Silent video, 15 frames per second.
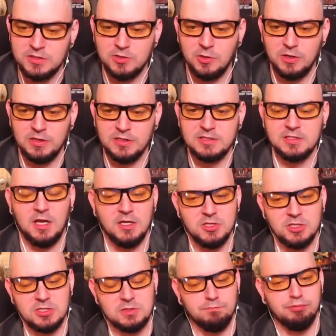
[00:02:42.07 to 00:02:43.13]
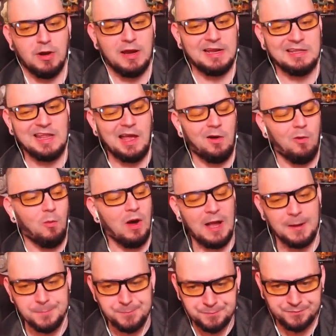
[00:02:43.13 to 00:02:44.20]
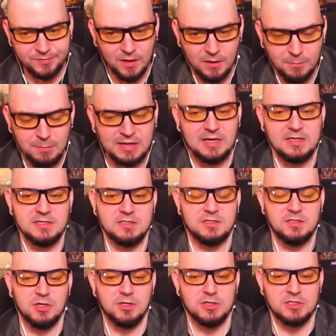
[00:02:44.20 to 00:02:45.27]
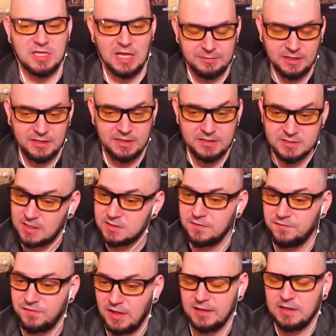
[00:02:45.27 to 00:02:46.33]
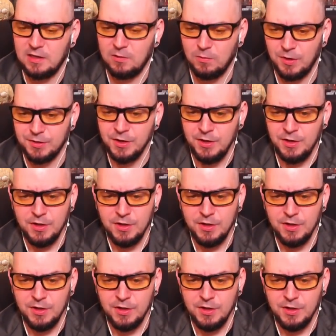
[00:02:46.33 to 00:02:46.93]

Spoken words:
the story, let's just break down why. Because your Slam Guineas has the fly keyword.